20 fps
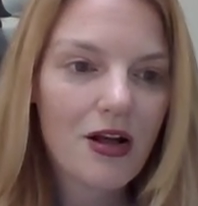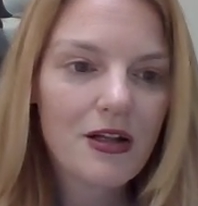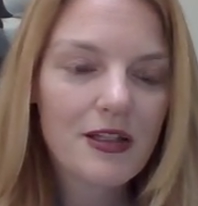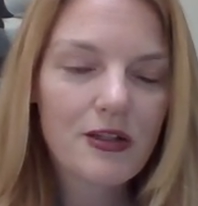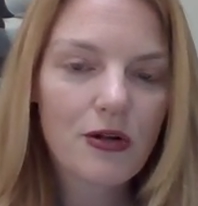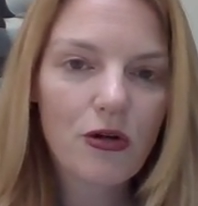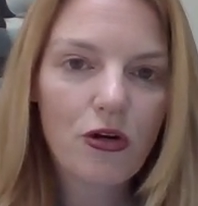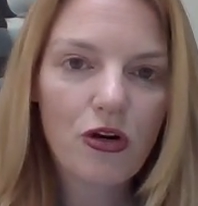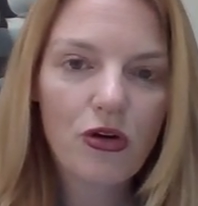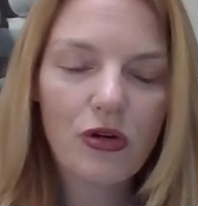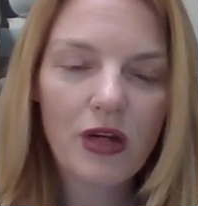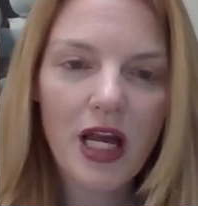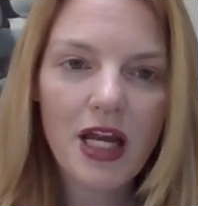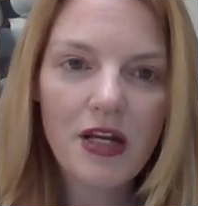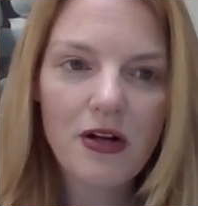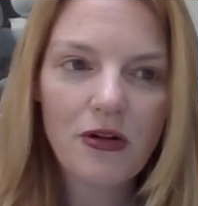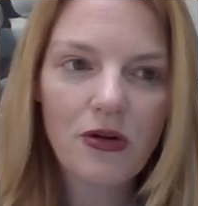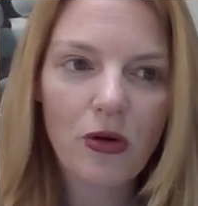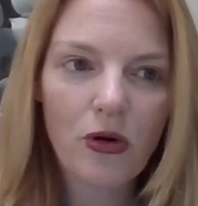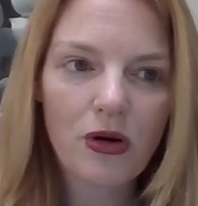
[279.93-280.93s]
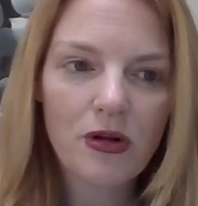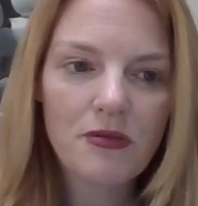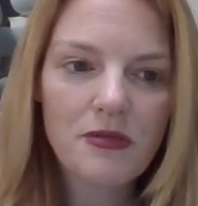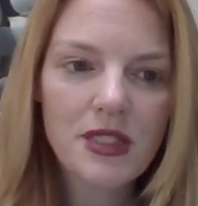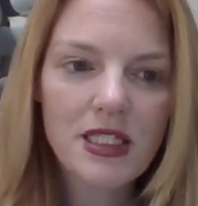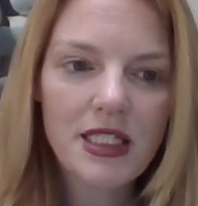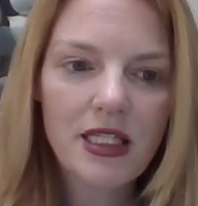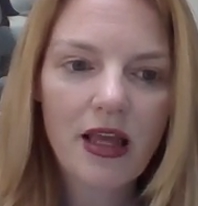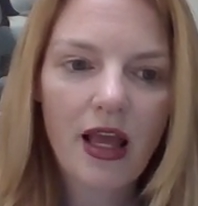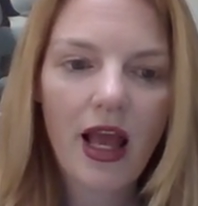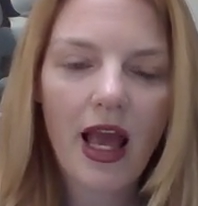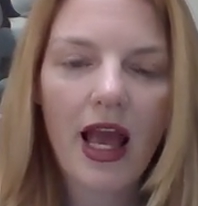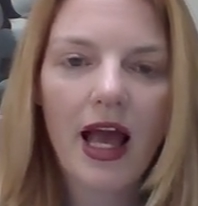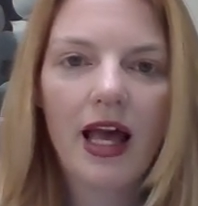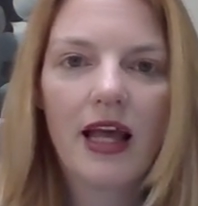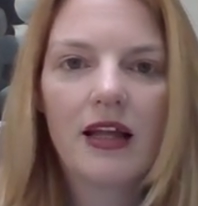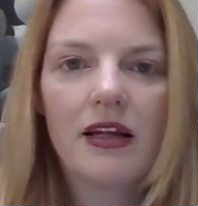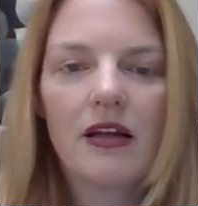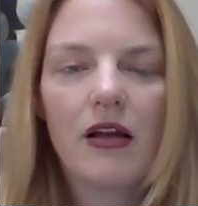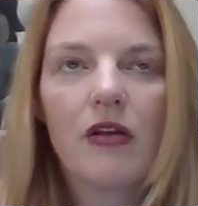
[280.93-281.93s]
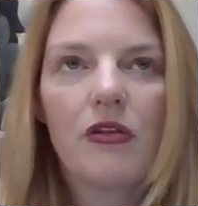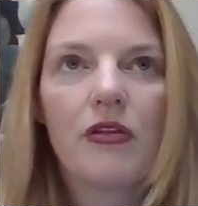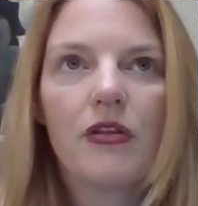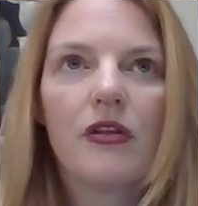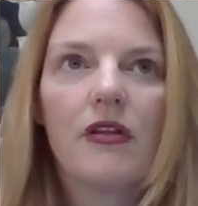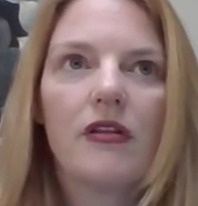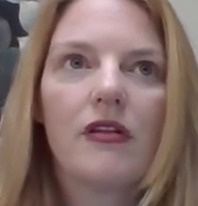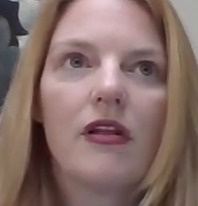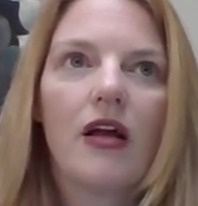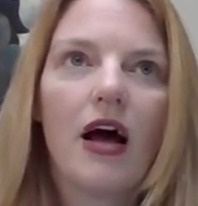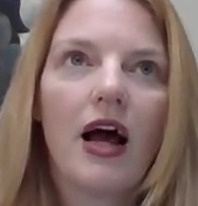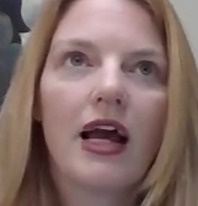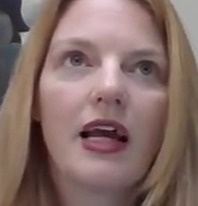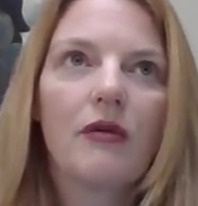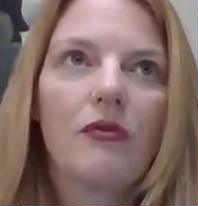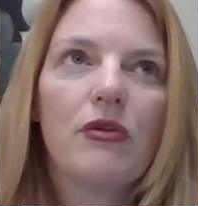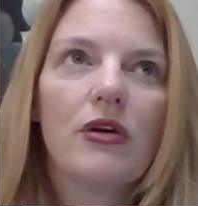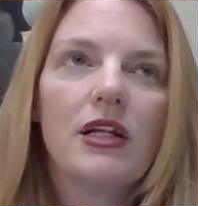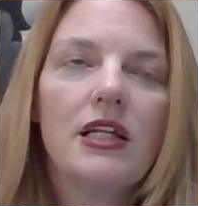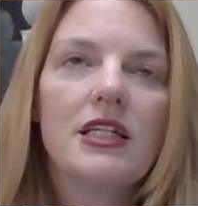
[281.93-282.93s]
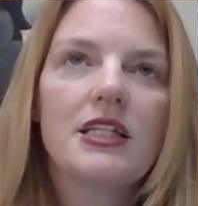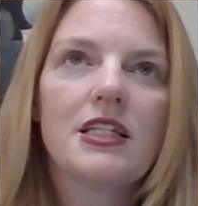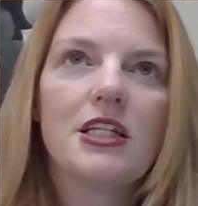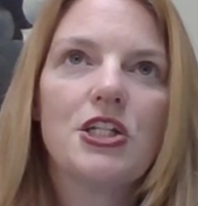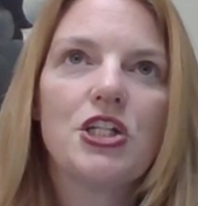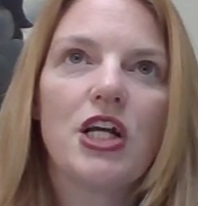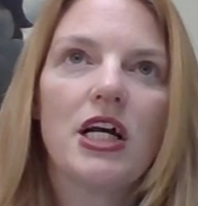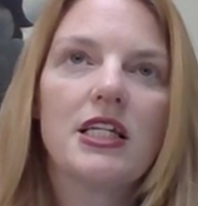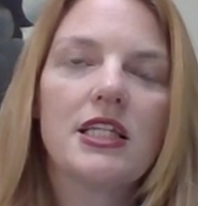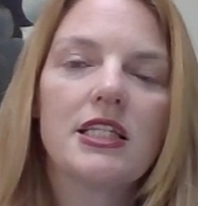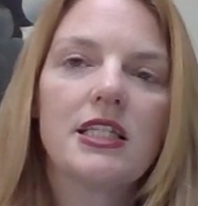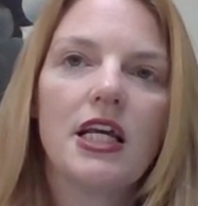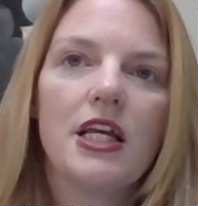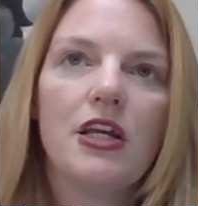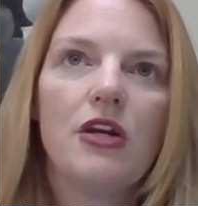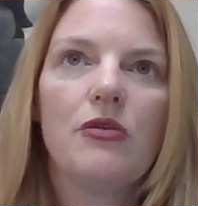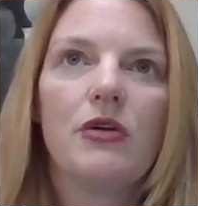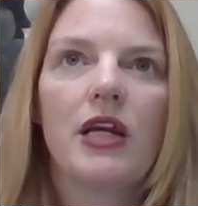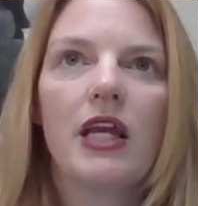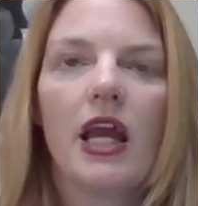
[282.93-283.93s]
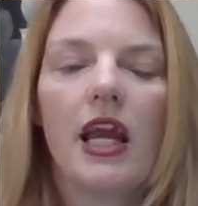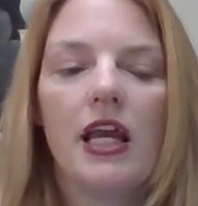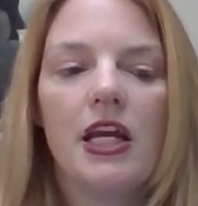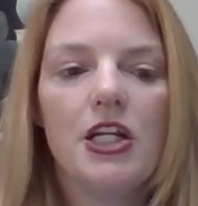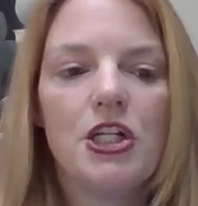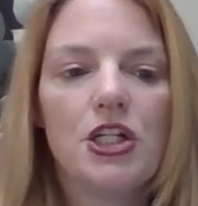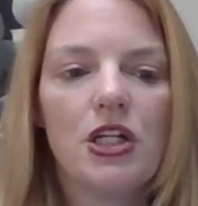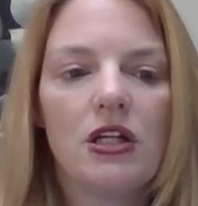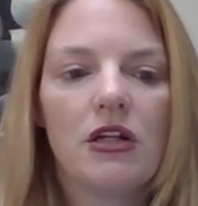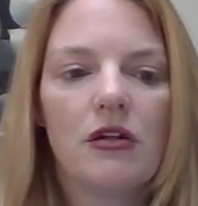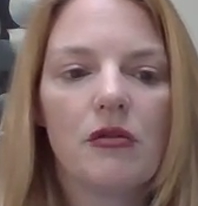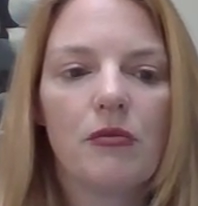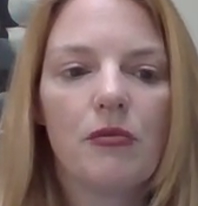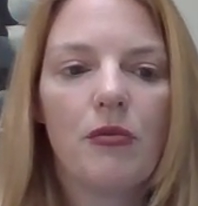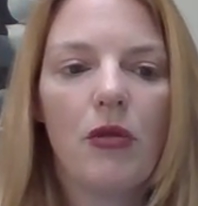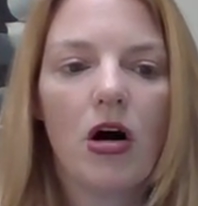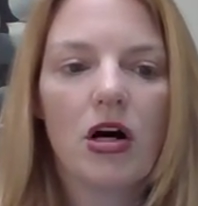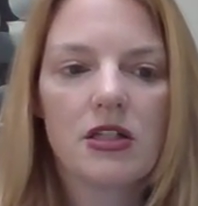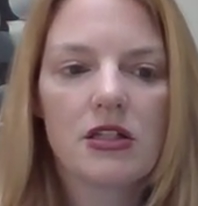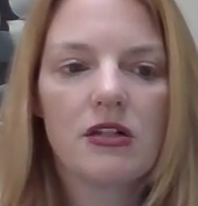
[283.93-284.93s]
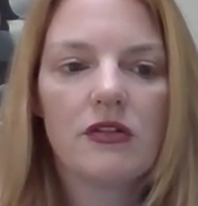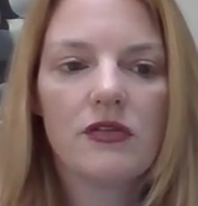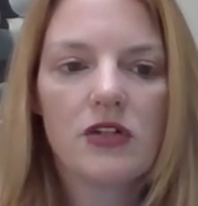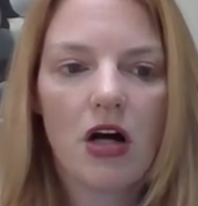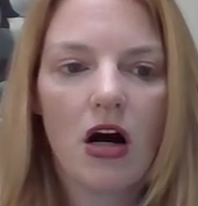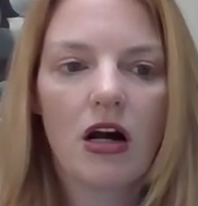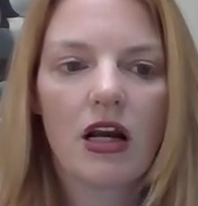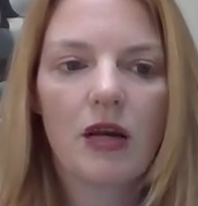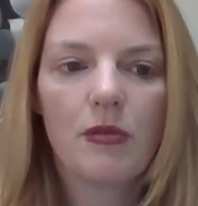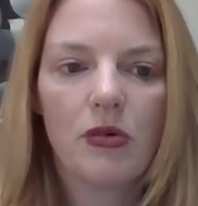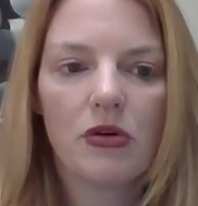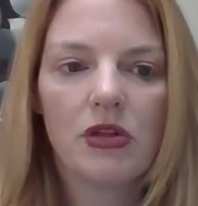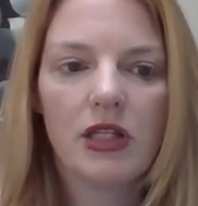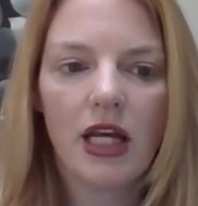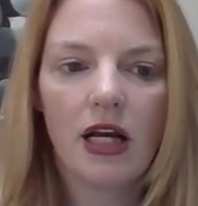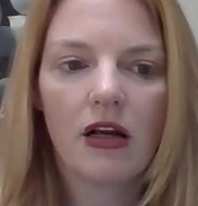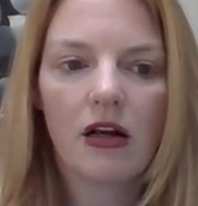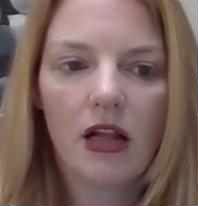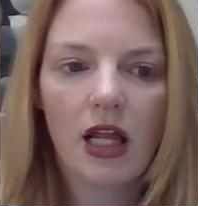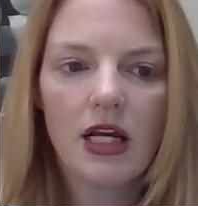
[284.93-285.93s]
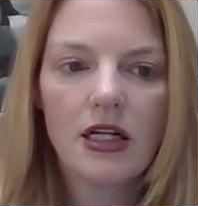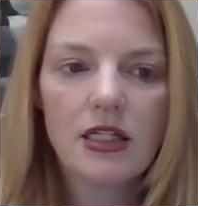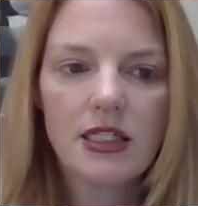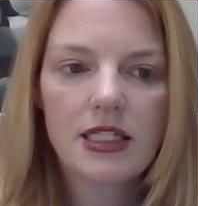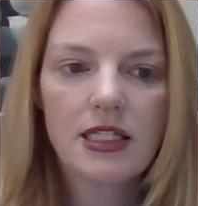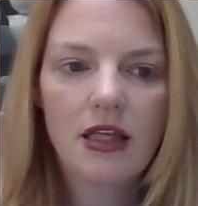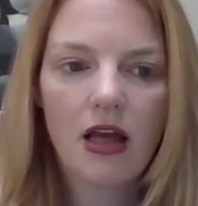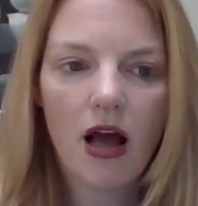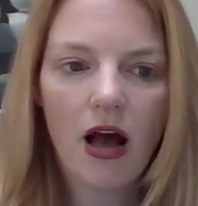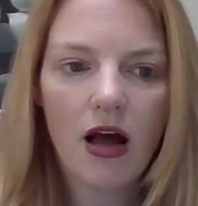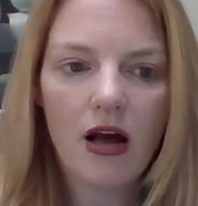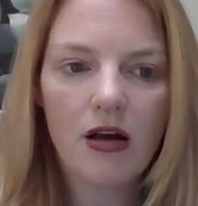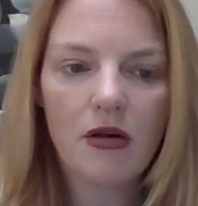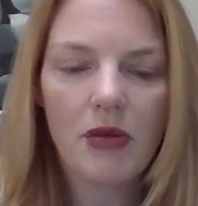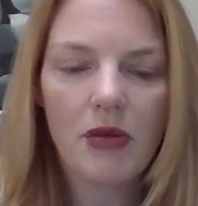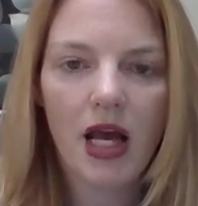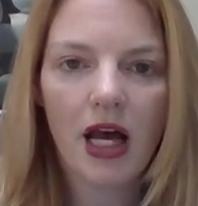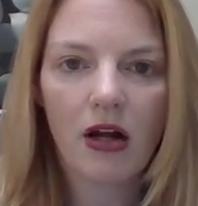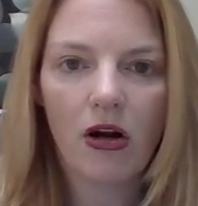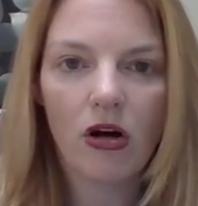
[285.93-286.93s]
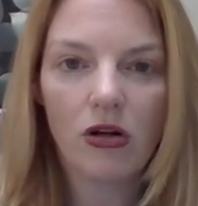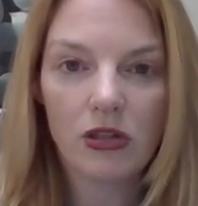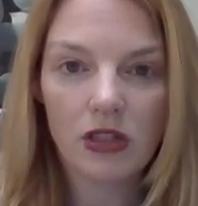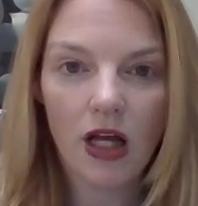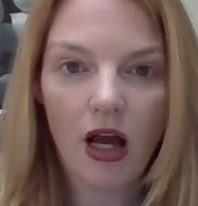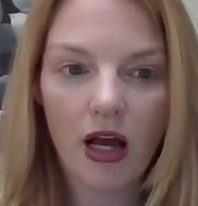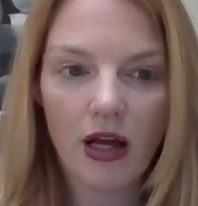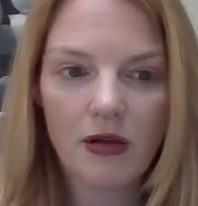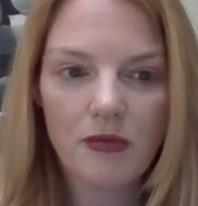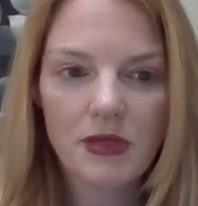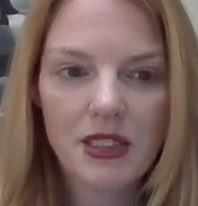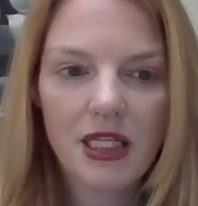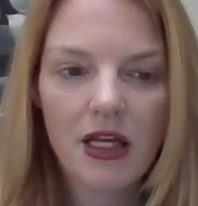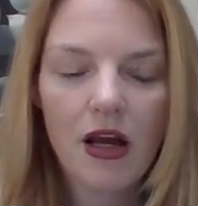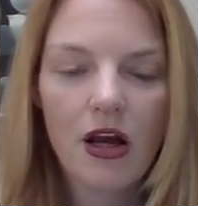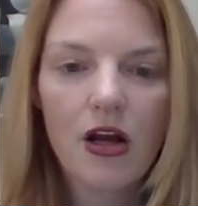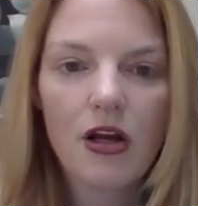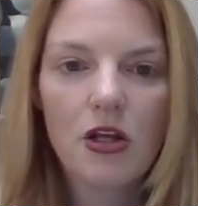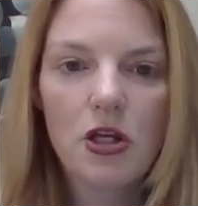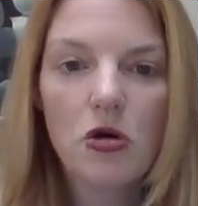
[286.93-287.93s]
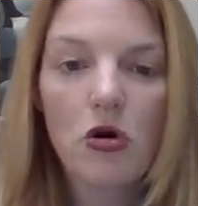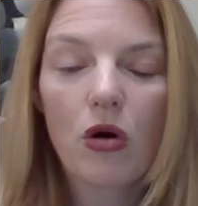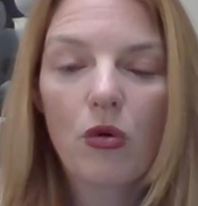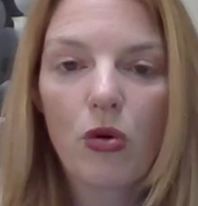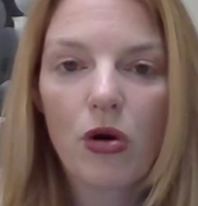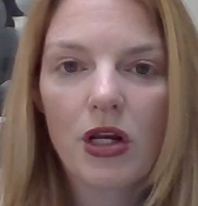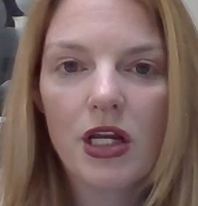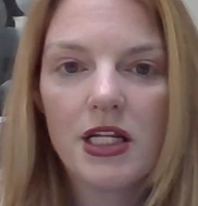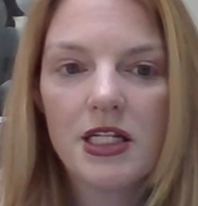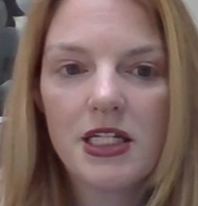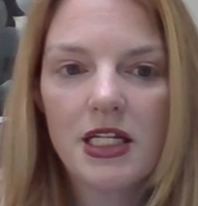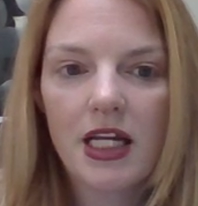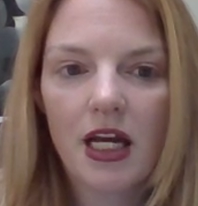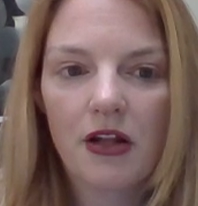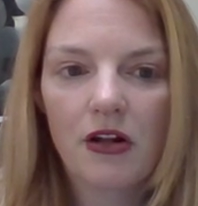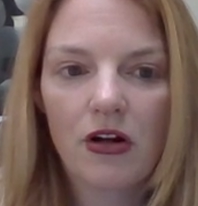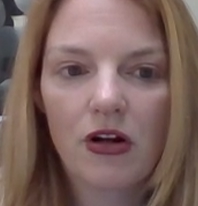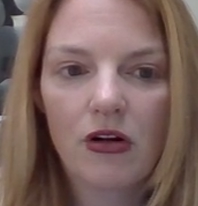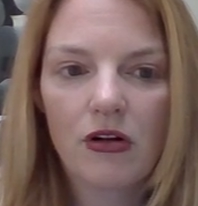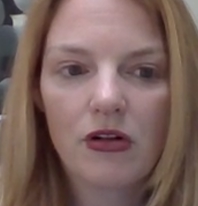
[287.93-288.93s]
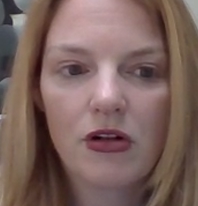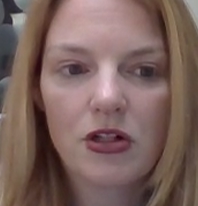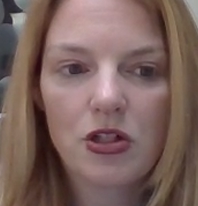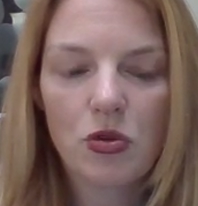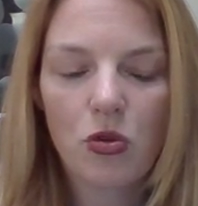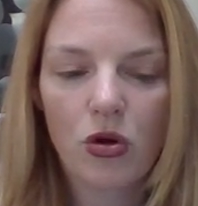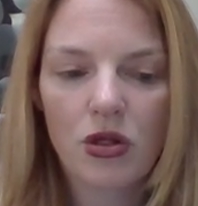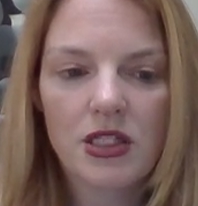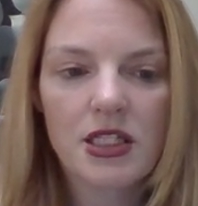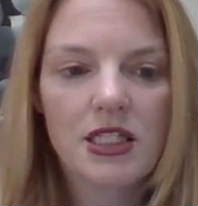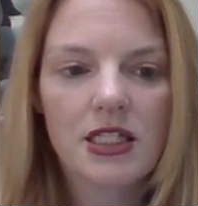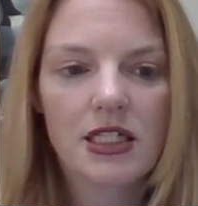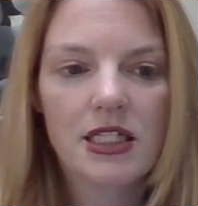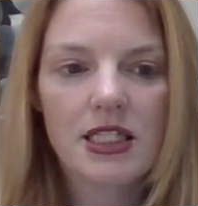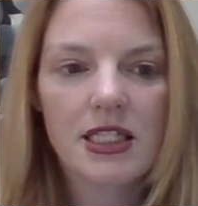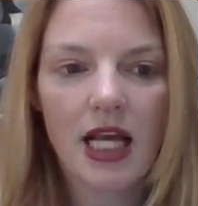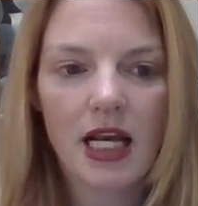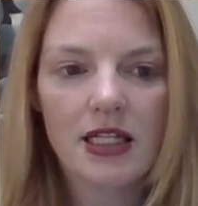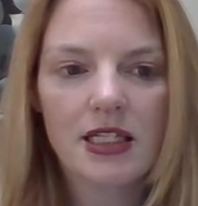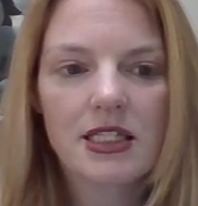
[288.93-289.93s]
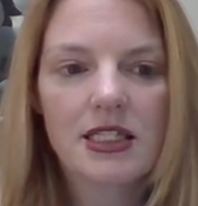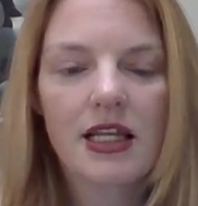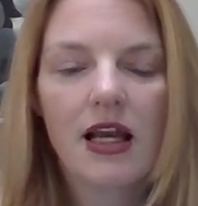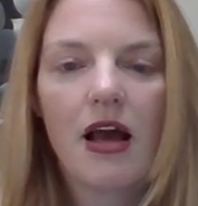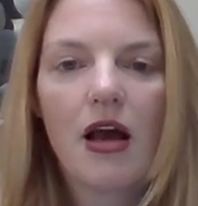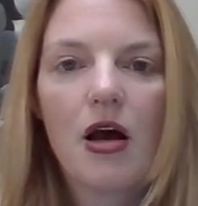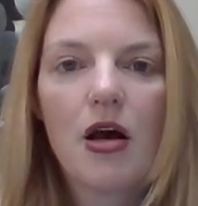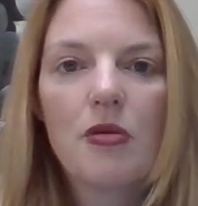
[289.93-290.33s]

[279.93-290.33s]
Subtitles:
So create your norms, and I really suggest that you engage in positive talk about the NCLEX at all times. You are working together towards success.